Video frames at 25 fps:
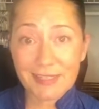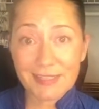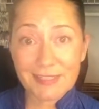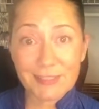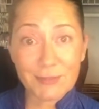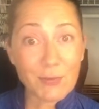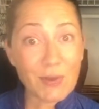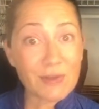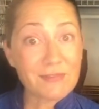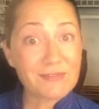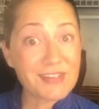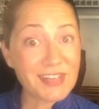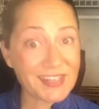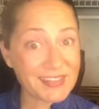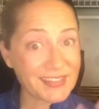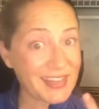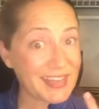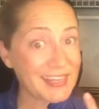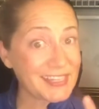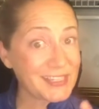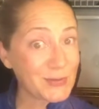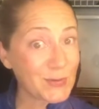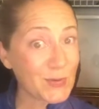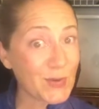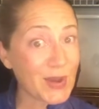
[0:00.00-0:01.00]
So I've done
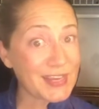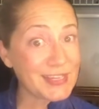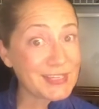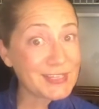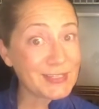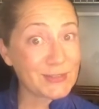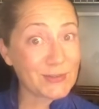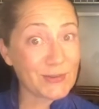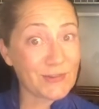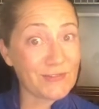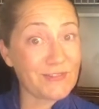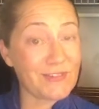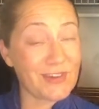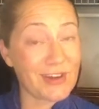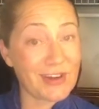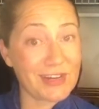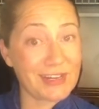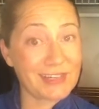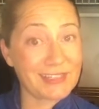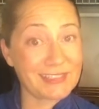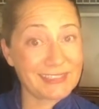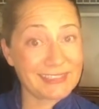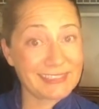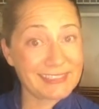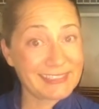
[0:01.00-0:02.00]
that twice so far.